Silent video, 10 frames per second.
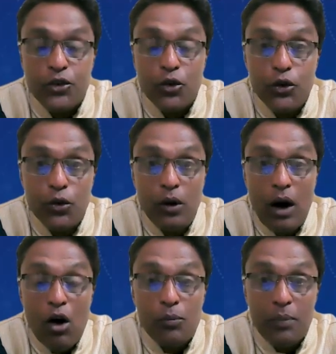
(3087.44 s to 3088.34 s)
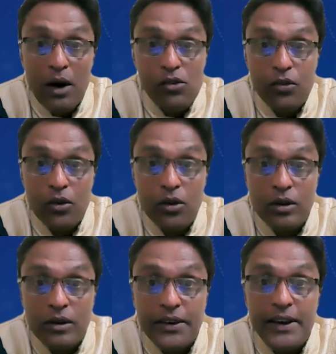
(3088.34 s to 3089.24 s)
show you how
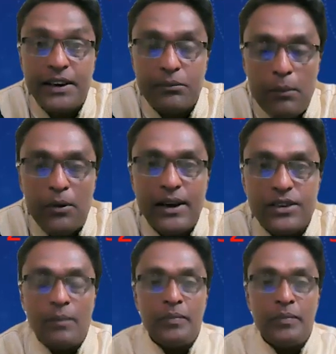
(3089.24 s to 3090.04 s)
powerful creative memory is.